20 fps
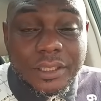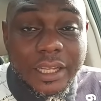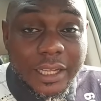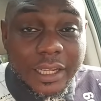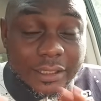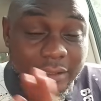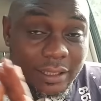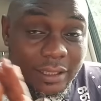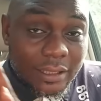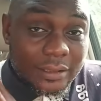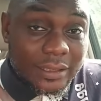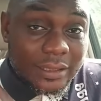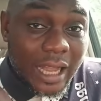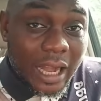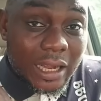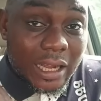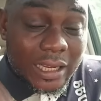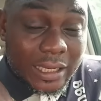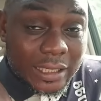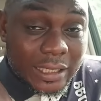they sit
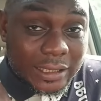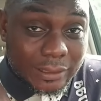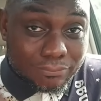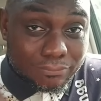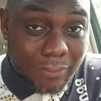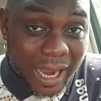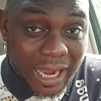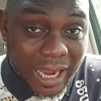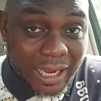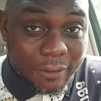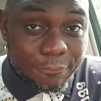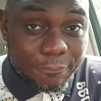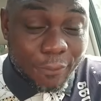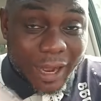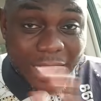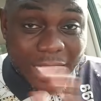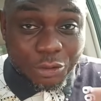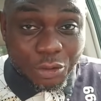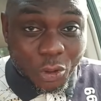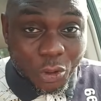down pretty bad
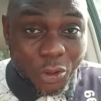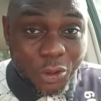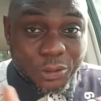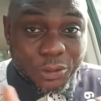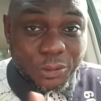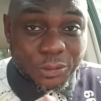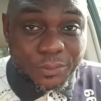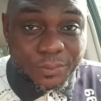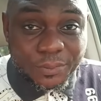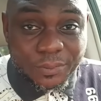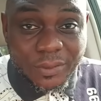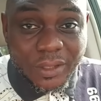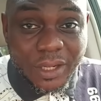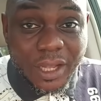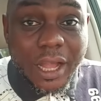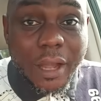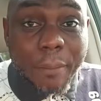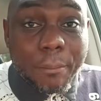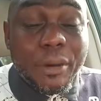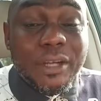for Aso Rock.
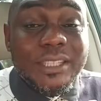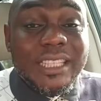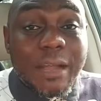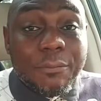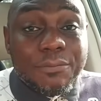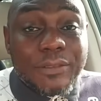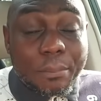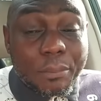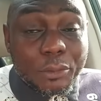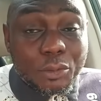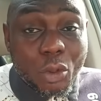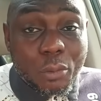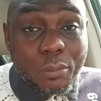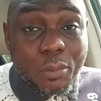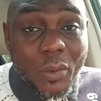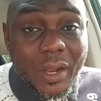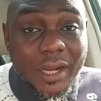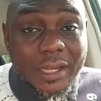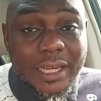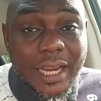But after
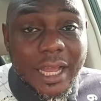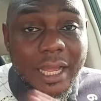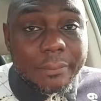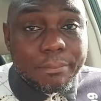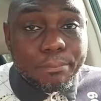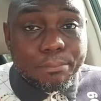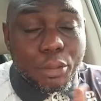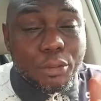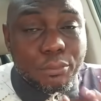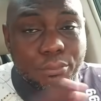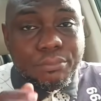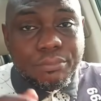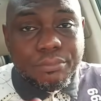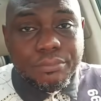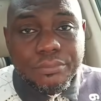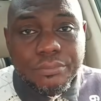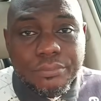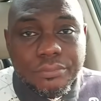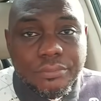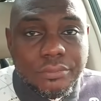P2B went there, boom!
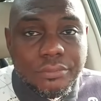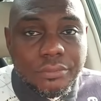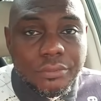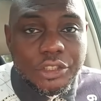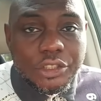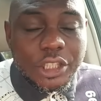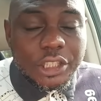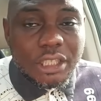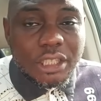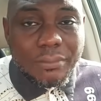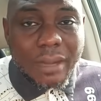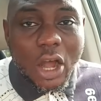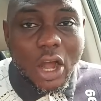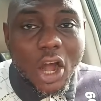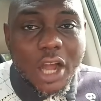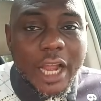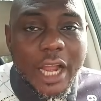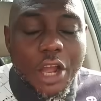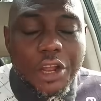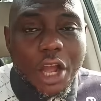Shettima,
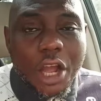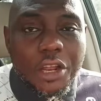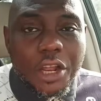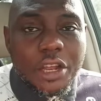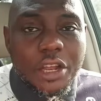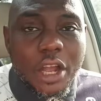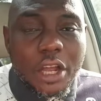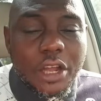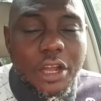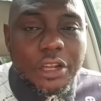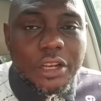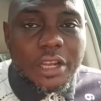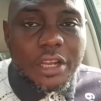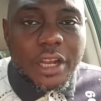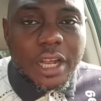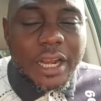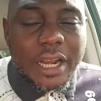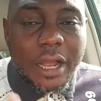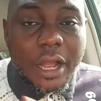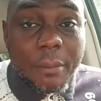oh
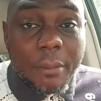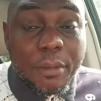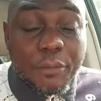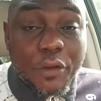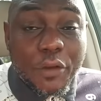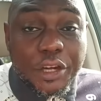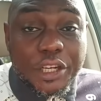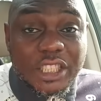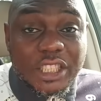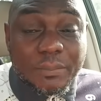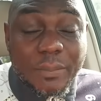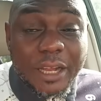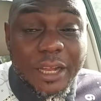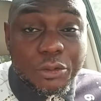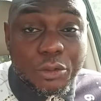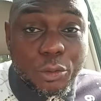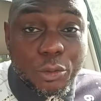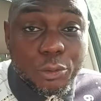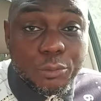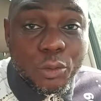yeah. Before this
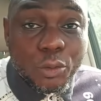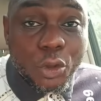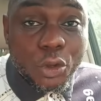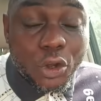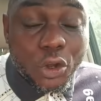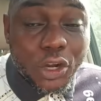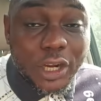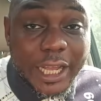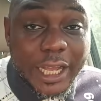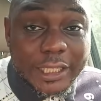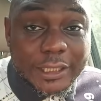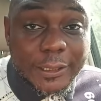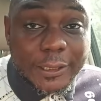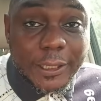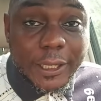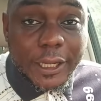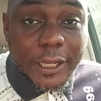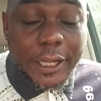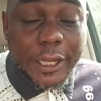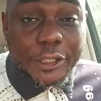man go
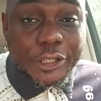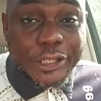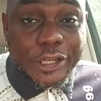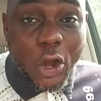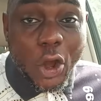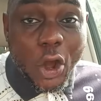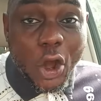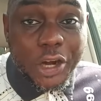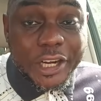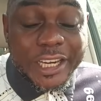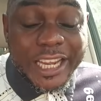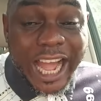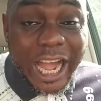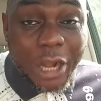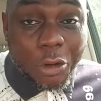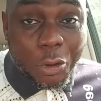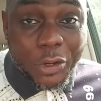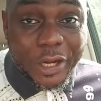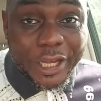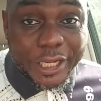collect all the
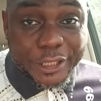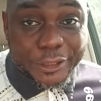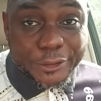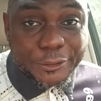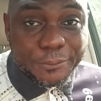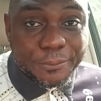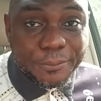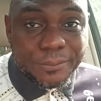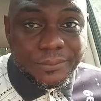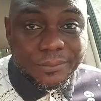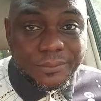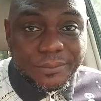accolade.